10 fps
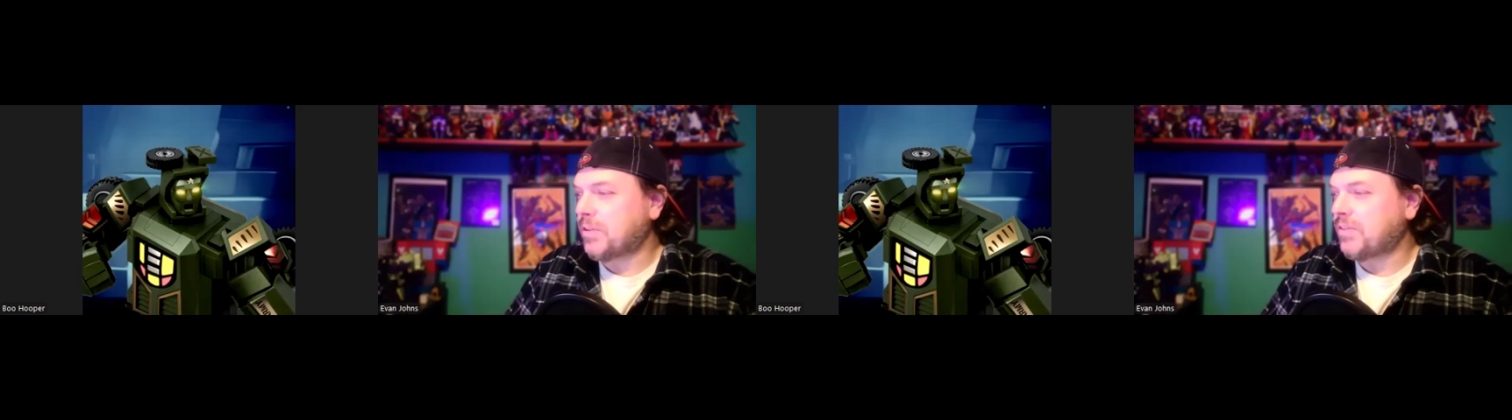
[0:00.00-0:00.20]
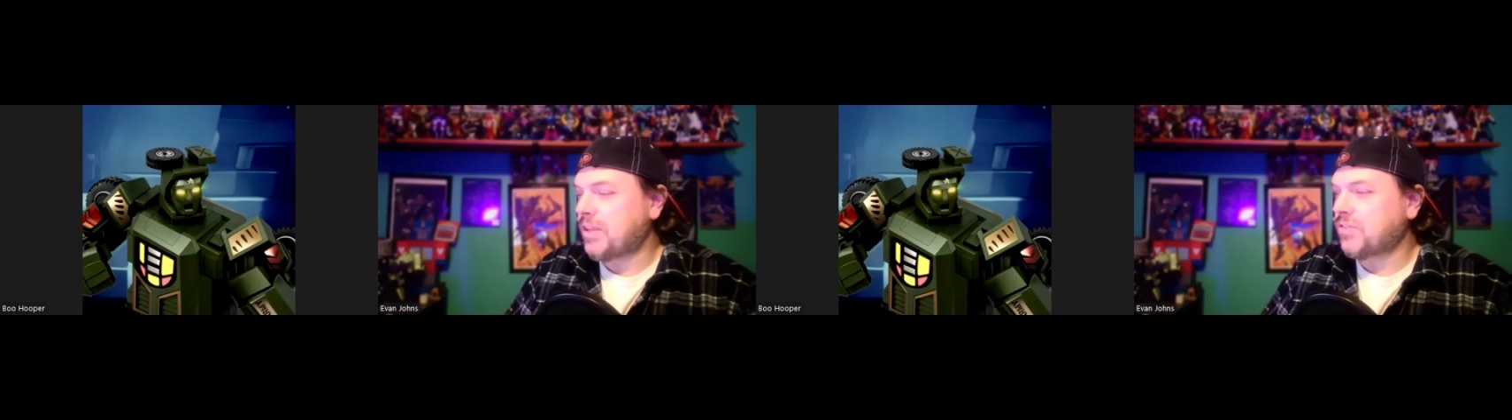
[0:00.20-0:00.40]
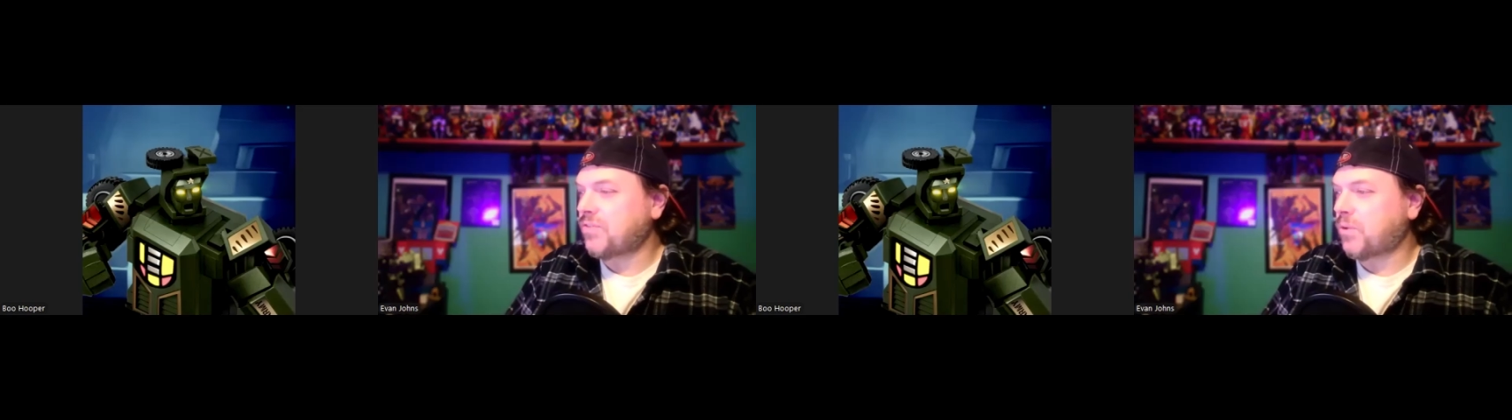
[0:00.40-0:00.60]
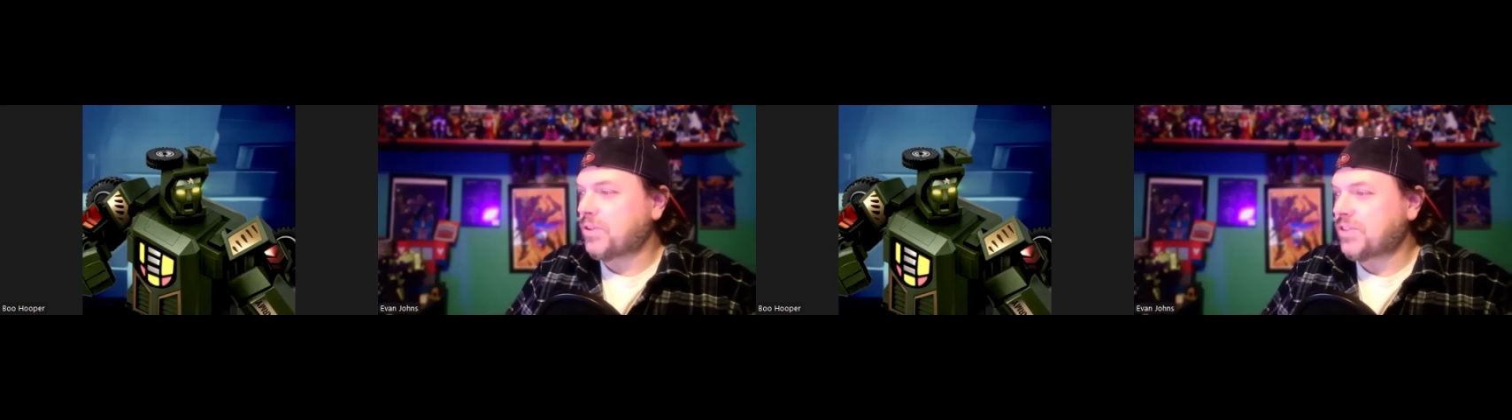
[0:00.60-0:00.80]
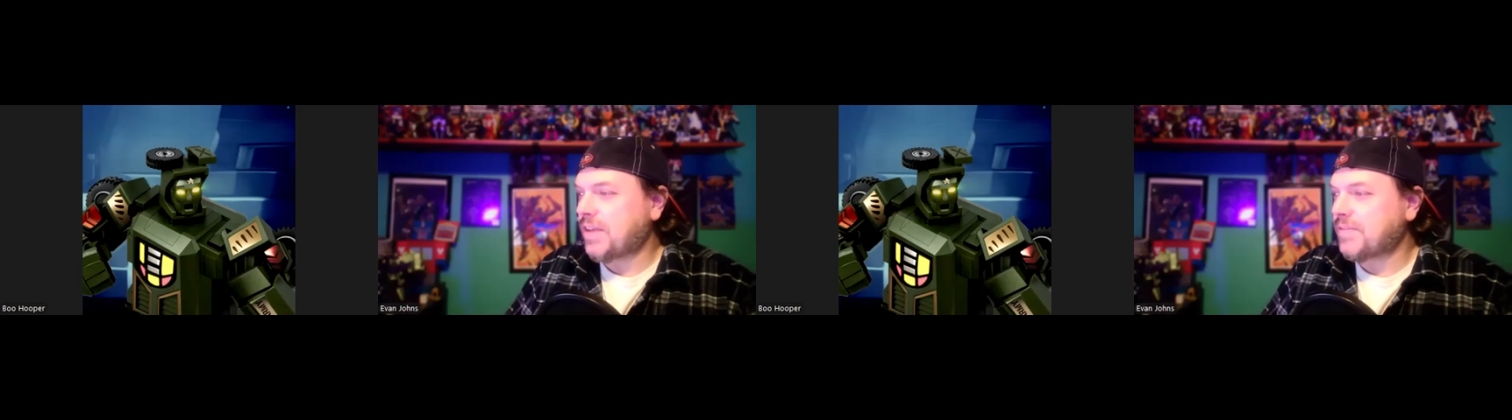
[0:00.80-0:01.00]
In issue
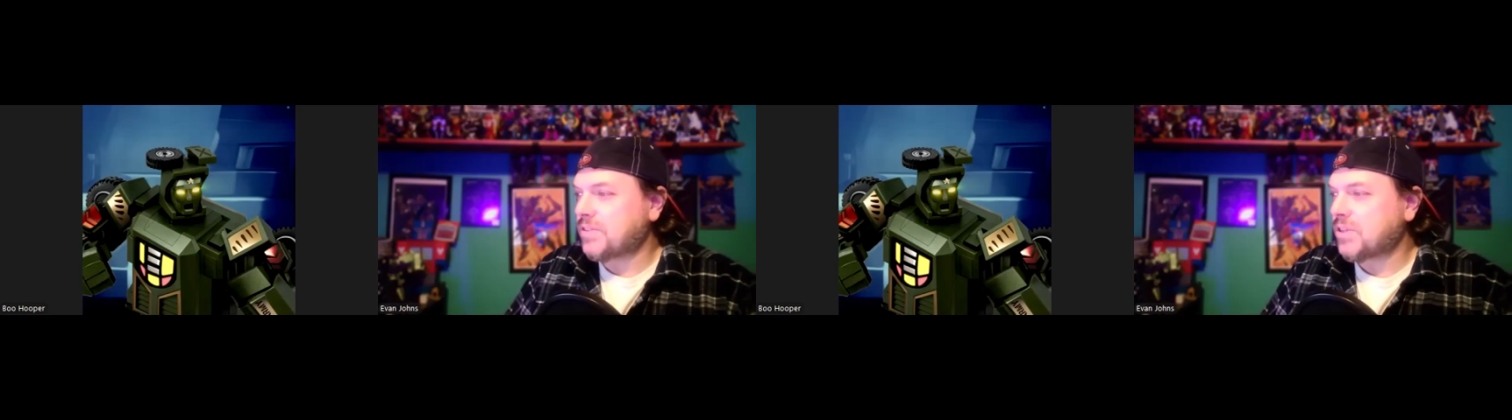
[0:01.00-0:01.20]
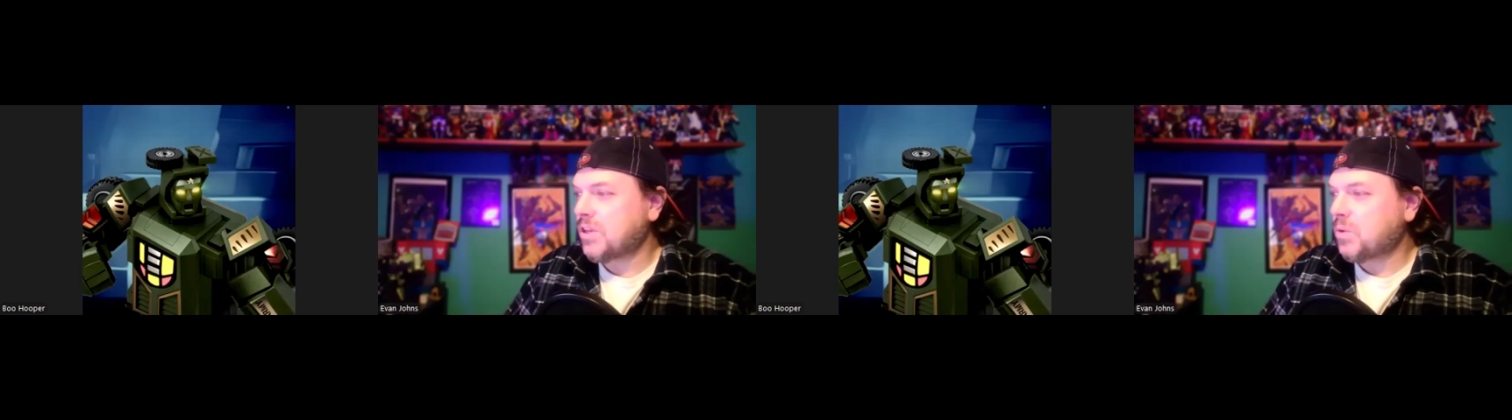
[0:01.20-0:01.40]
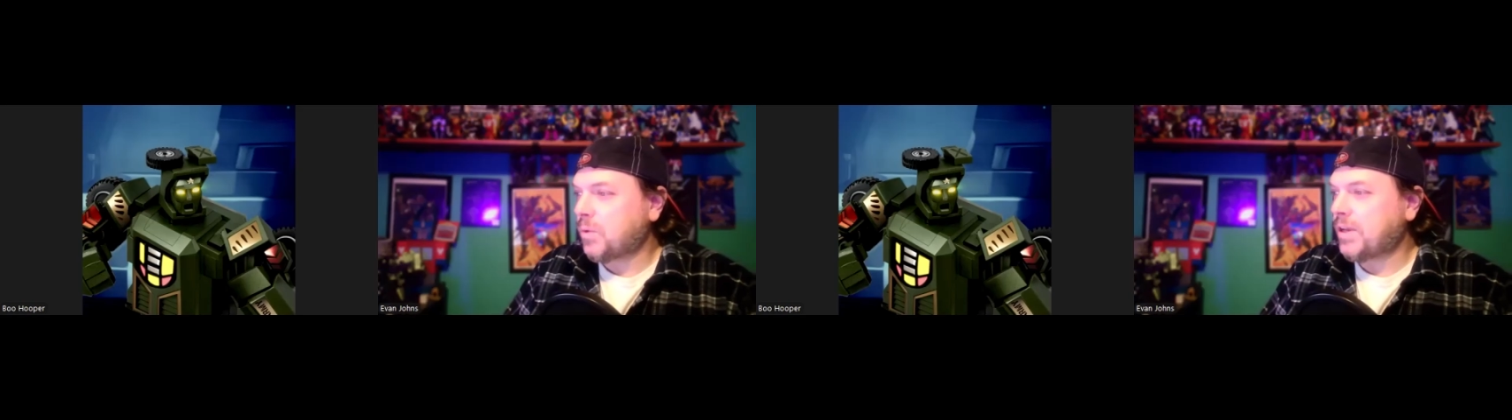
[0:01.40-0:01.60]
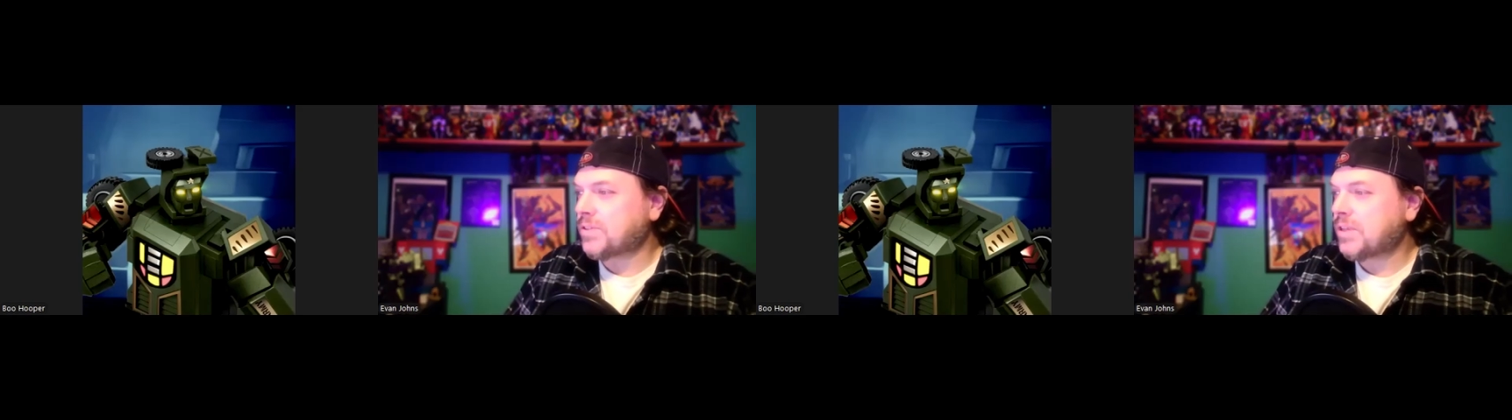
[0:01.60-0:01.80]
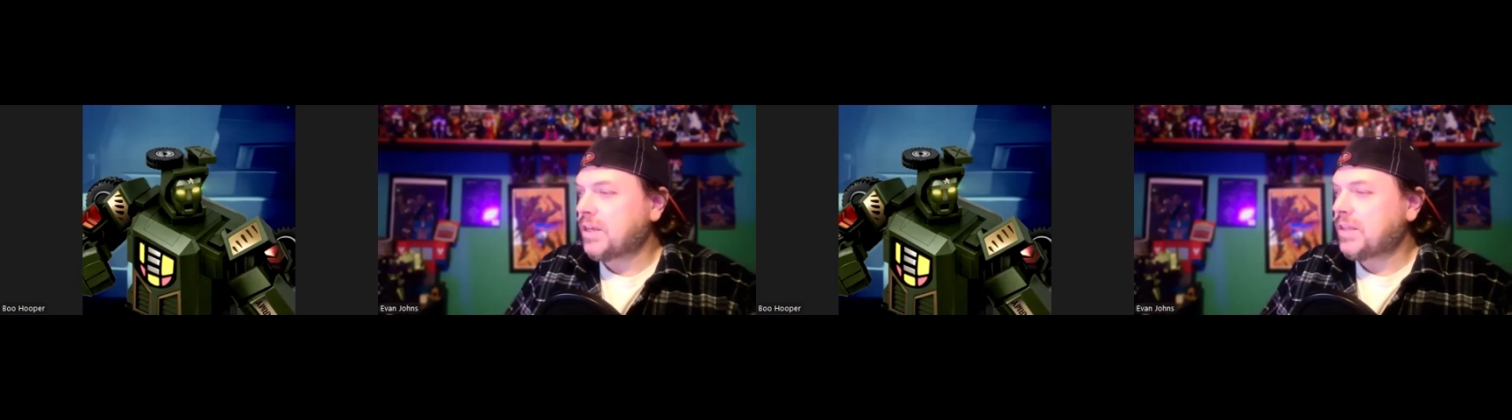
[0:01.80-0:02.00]
47's was